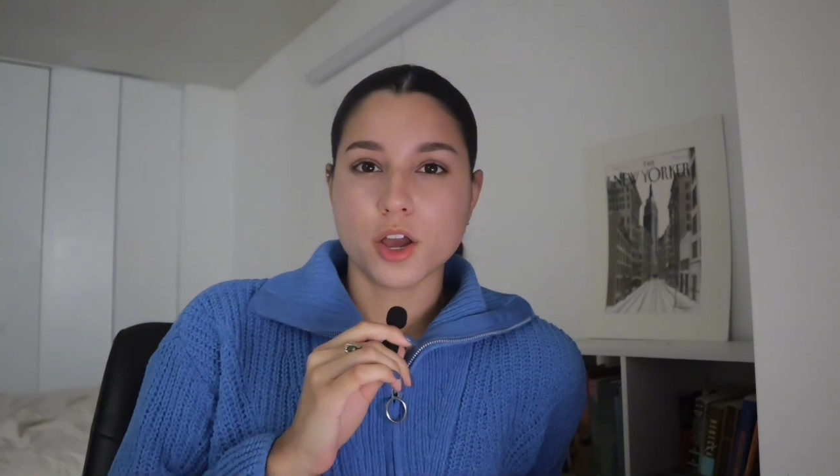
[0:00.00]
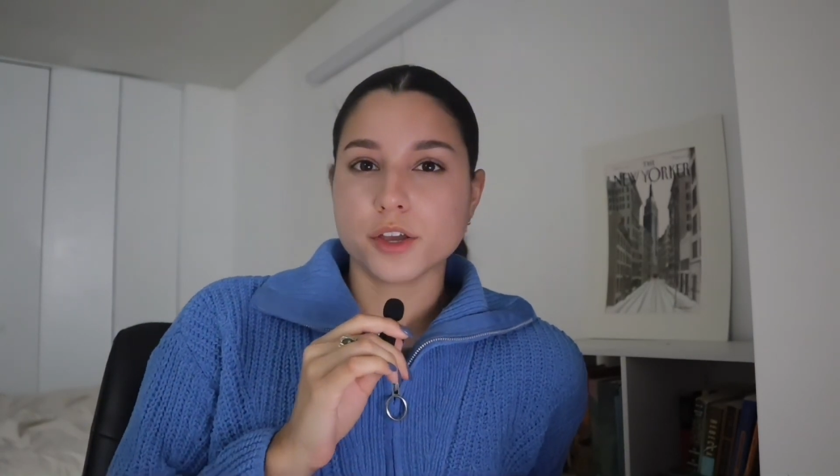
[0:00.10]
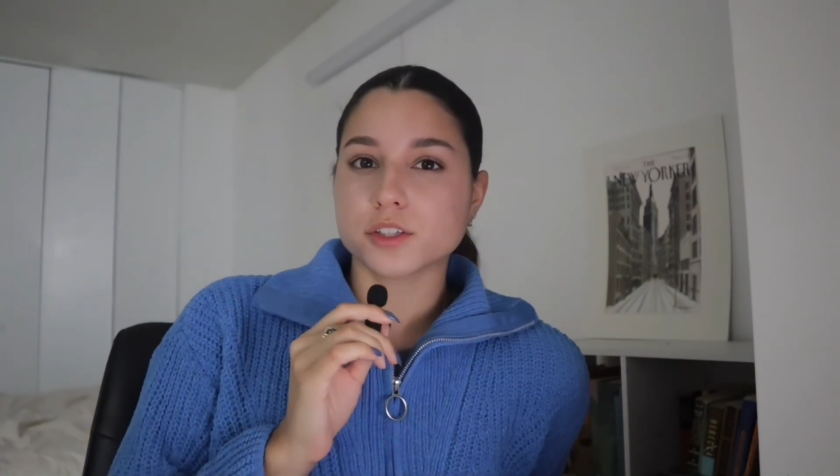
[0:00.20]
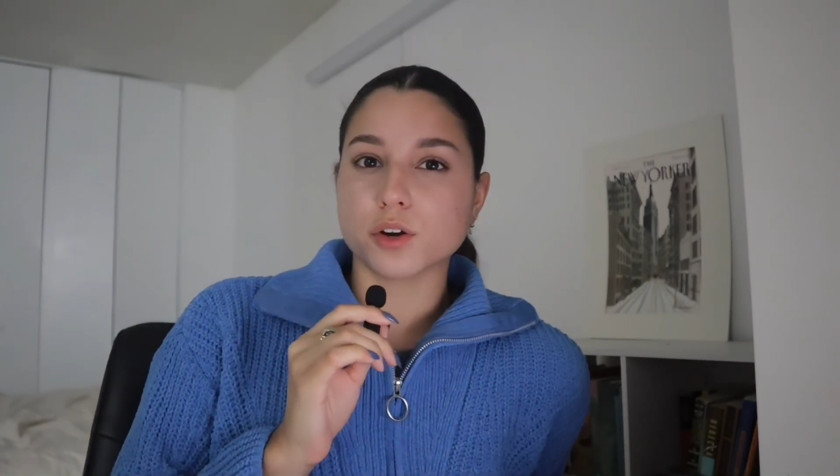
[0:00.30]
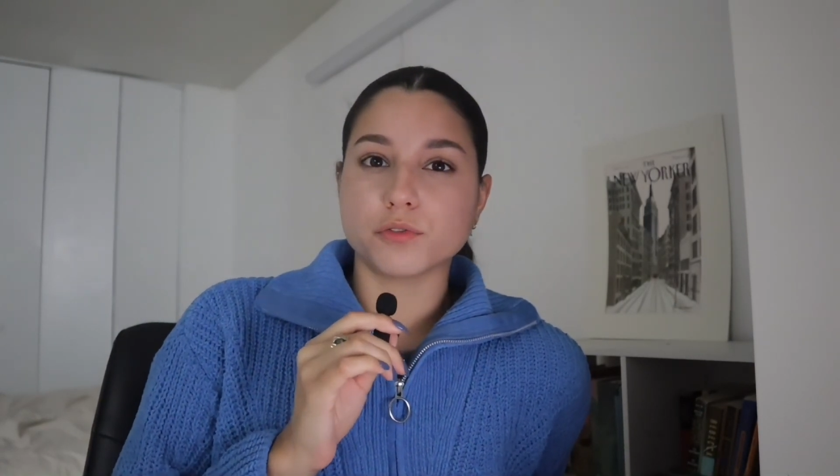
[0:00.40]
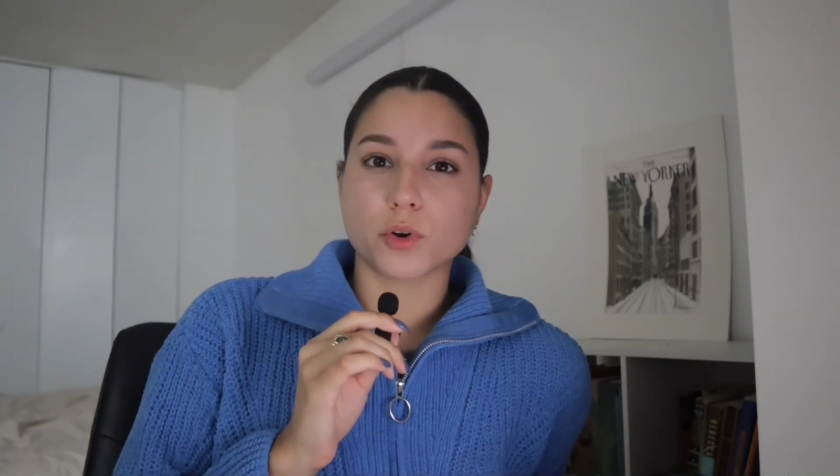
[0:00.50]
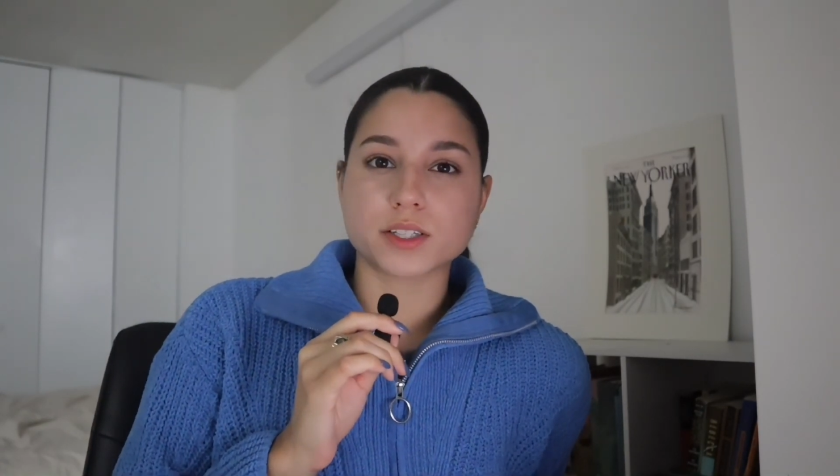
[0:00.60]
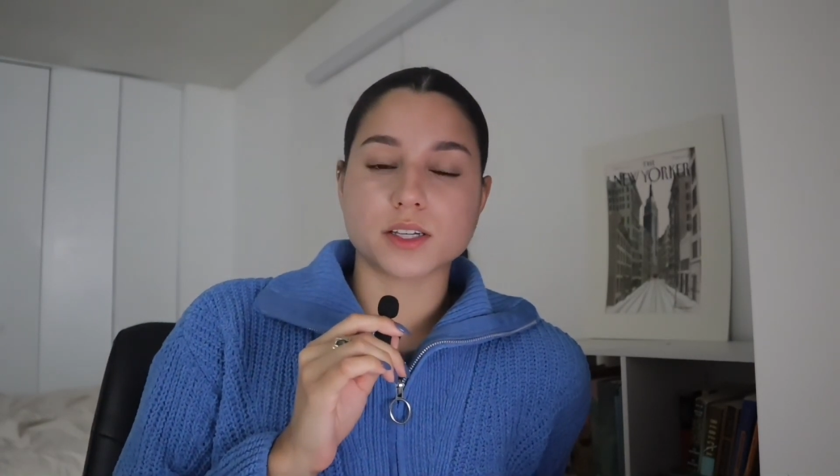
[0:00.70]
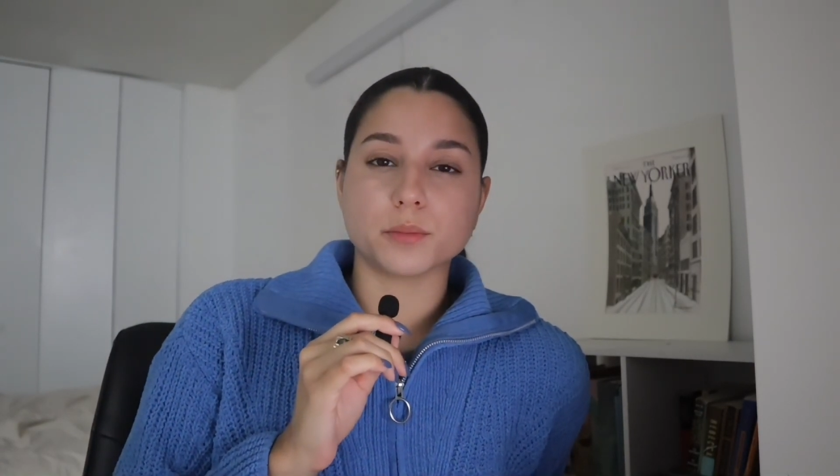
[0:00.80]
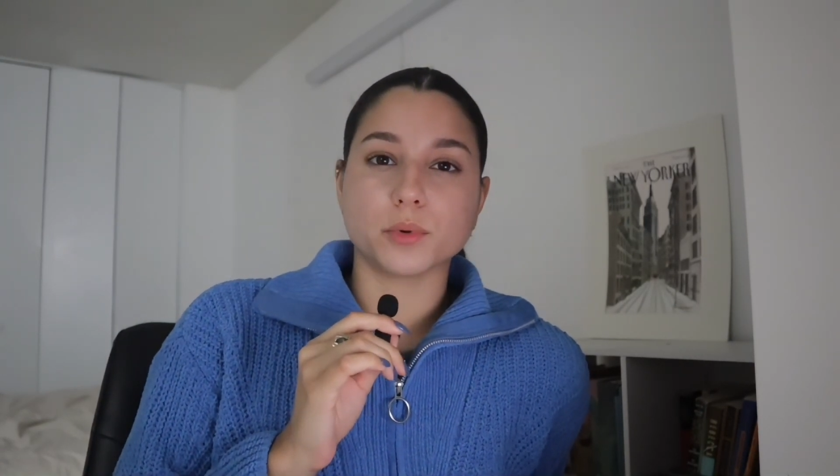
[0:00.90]
So, for
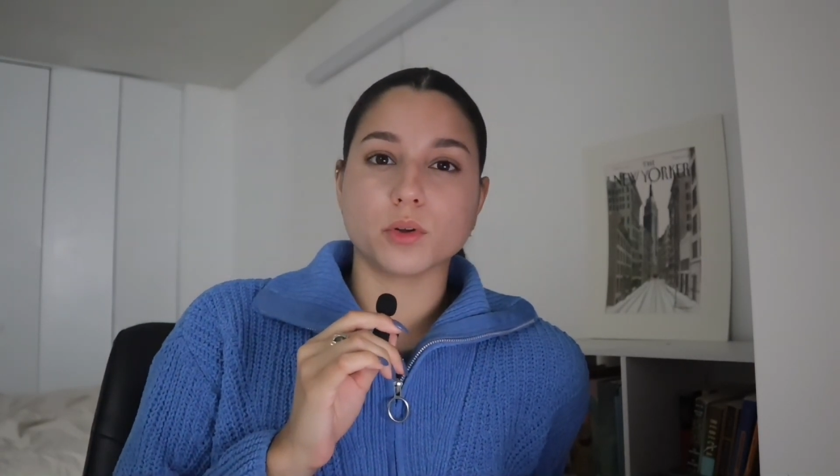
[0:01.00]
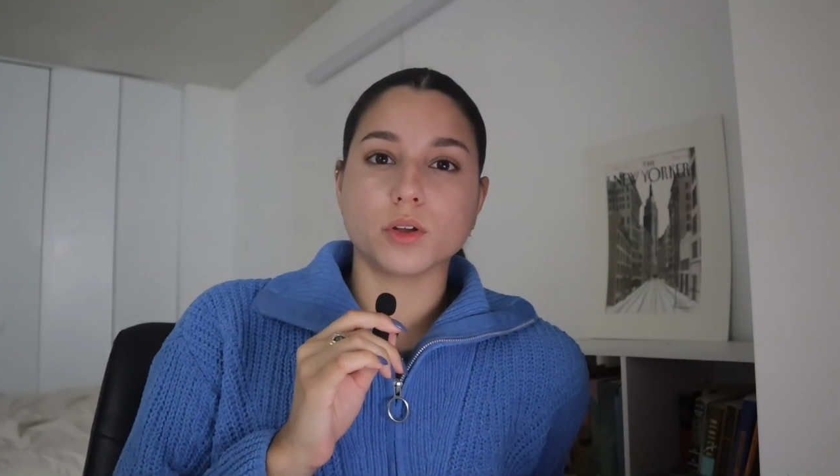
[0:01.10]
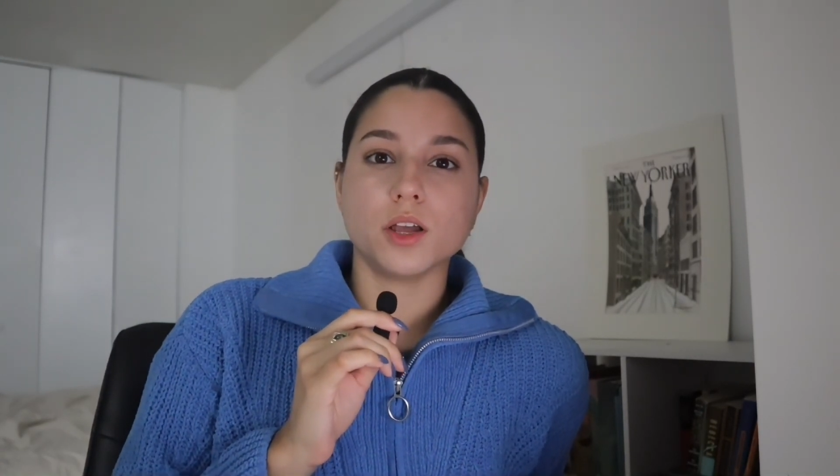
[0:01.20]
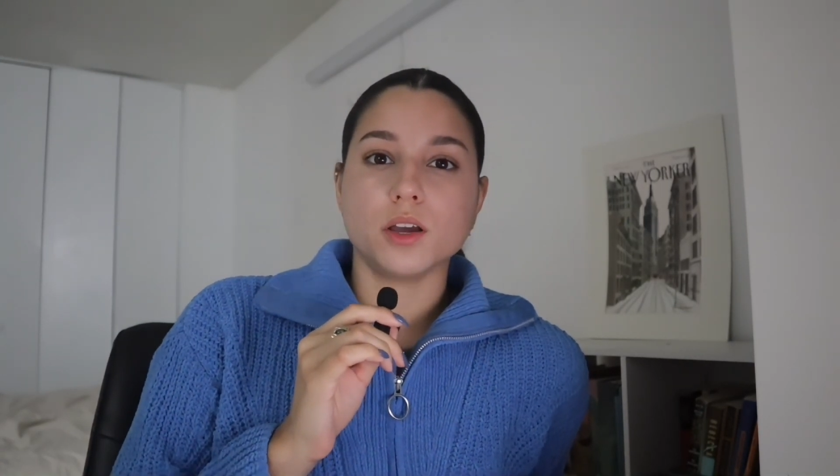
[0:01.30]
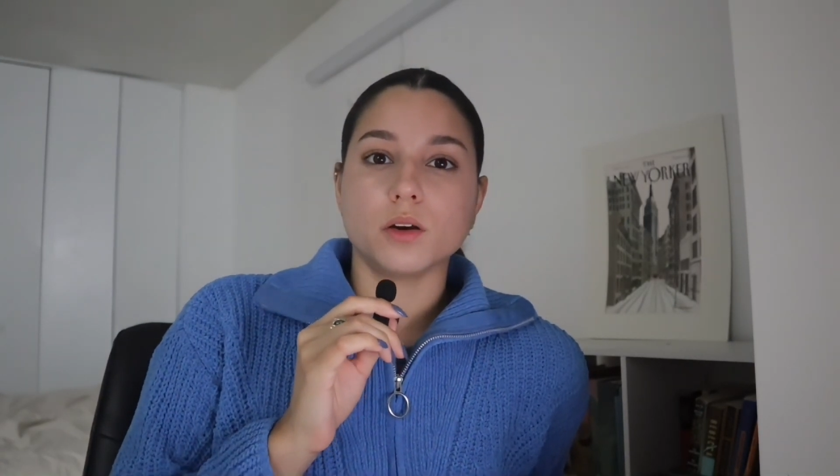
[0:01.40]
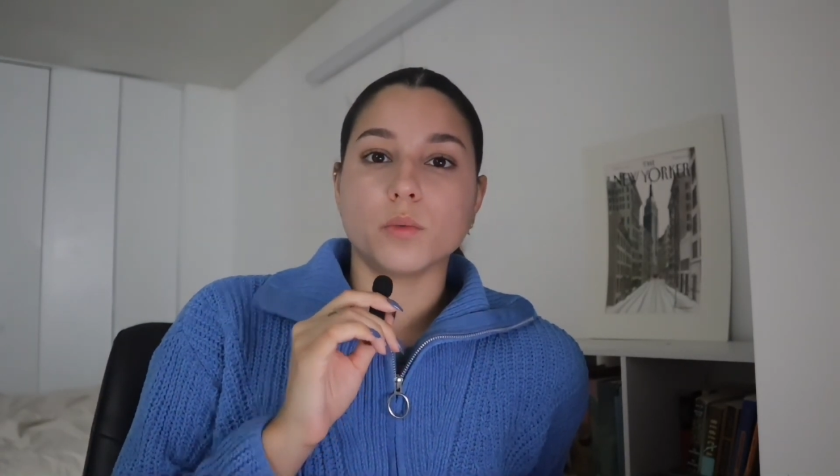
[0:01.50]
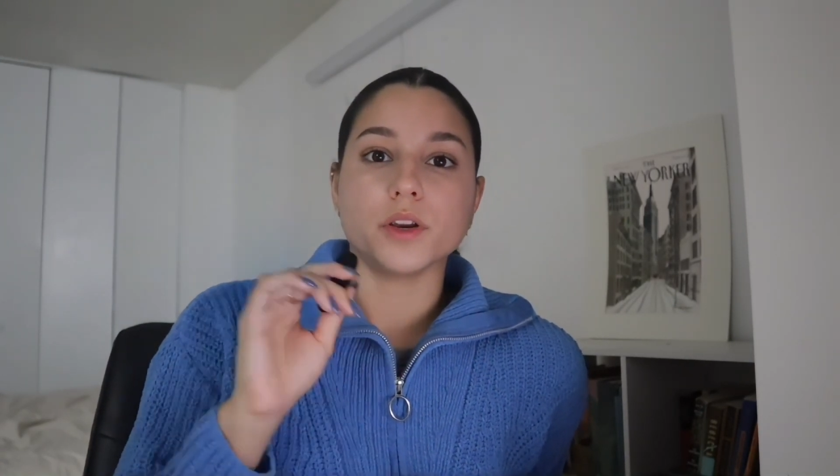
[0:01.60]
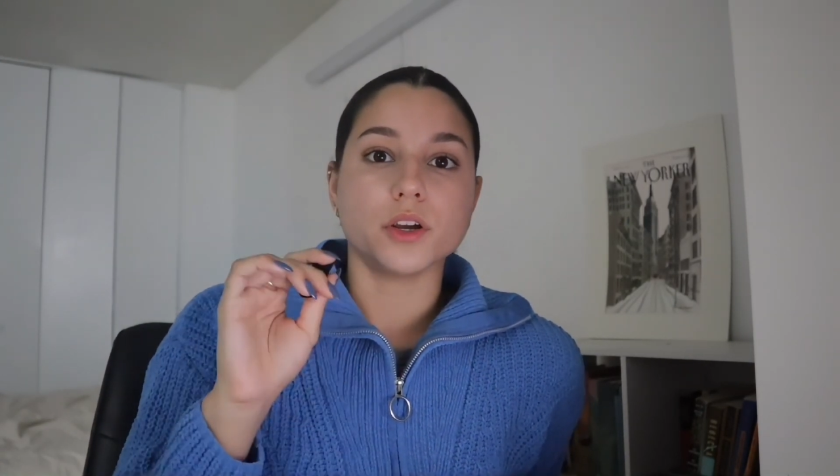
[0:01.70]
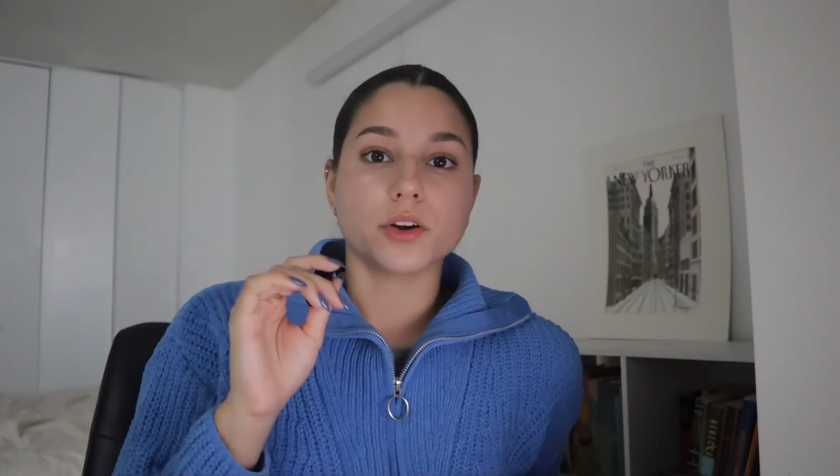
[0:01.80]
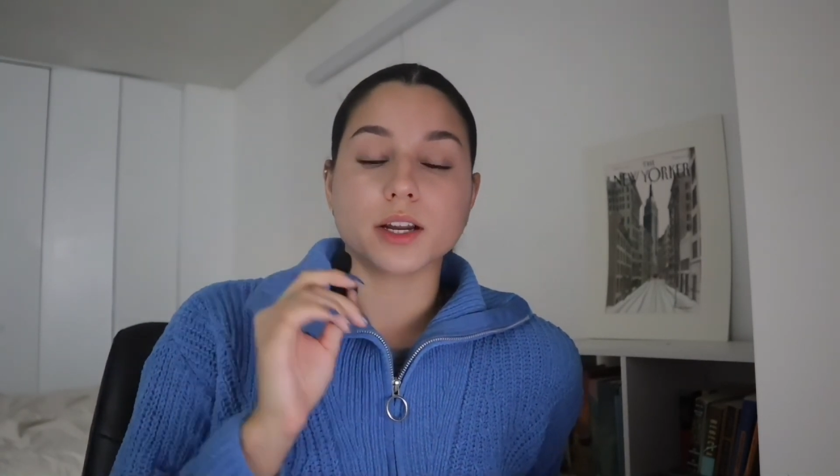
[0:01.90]
example, when
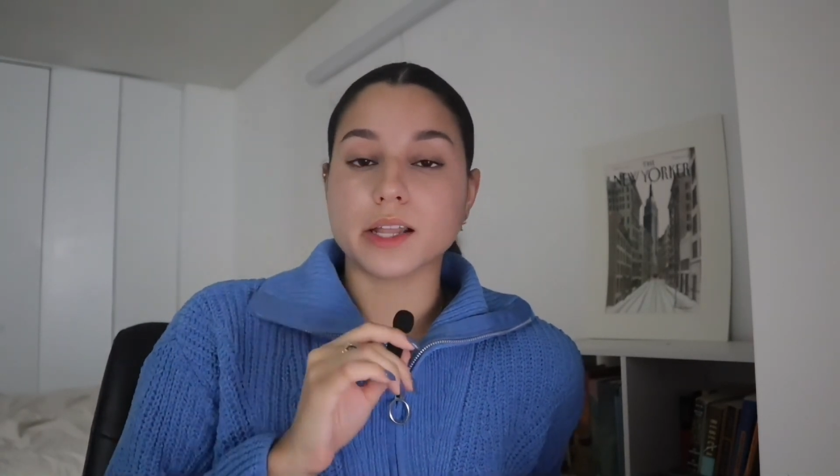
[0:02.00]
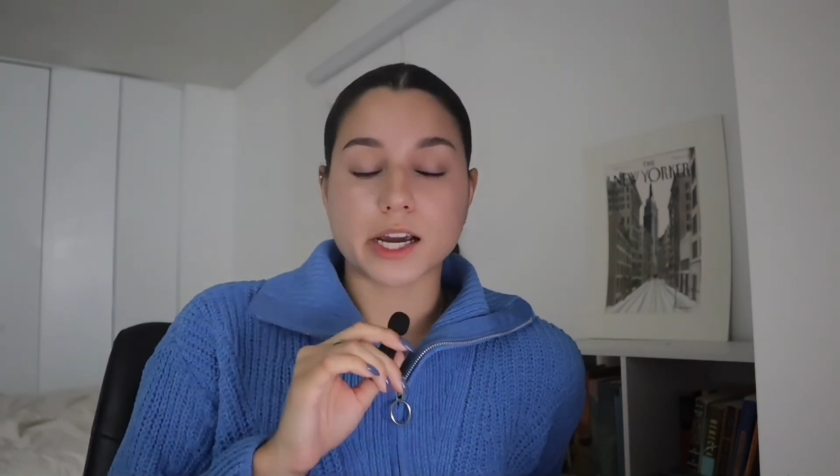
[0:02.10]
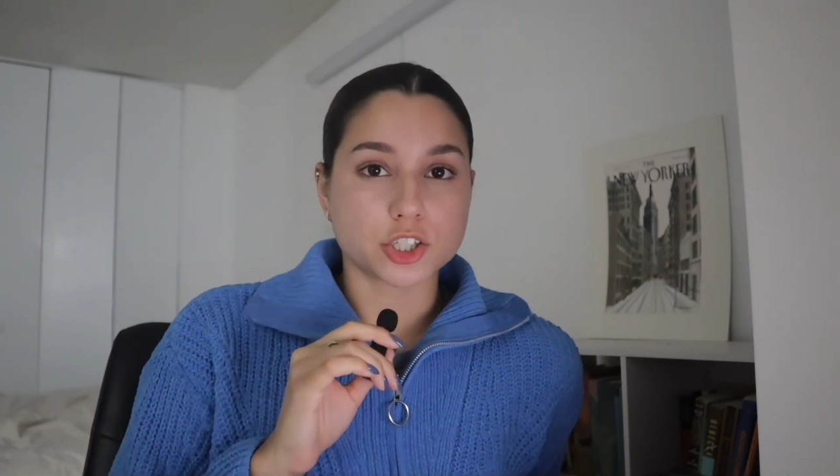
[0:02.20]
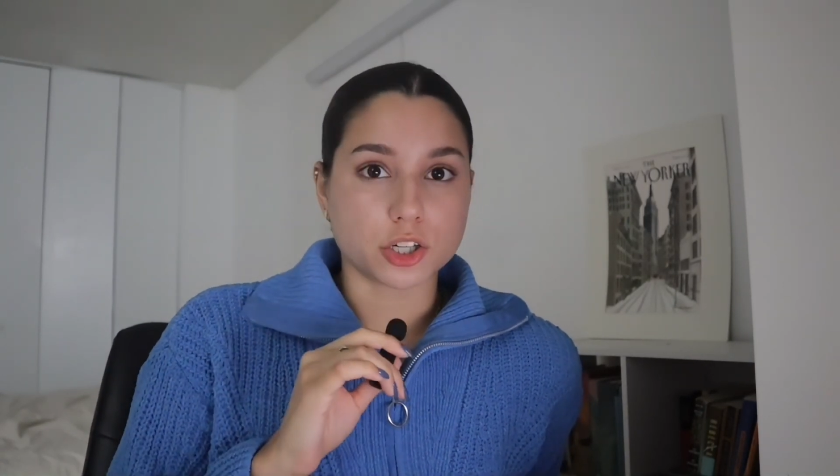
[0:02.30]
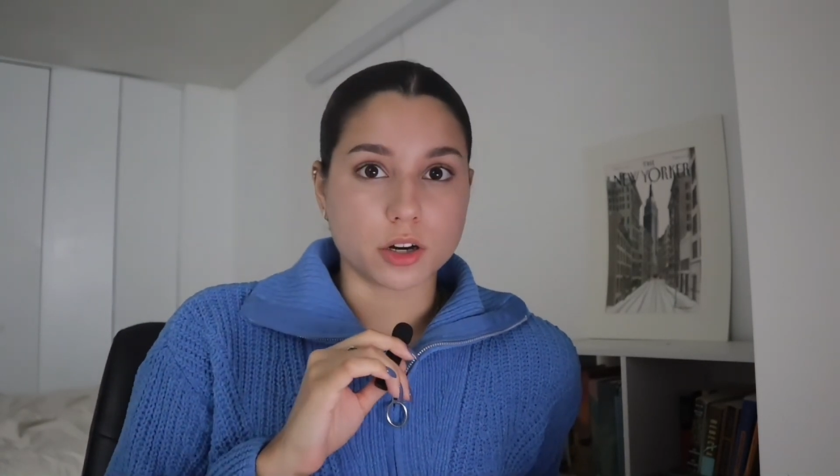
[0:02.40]
you're in a lecture